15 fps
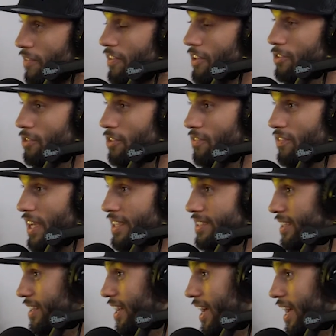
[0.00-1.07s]
beneficial
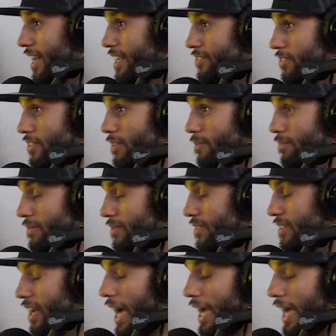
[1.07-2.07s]
effects that it has from,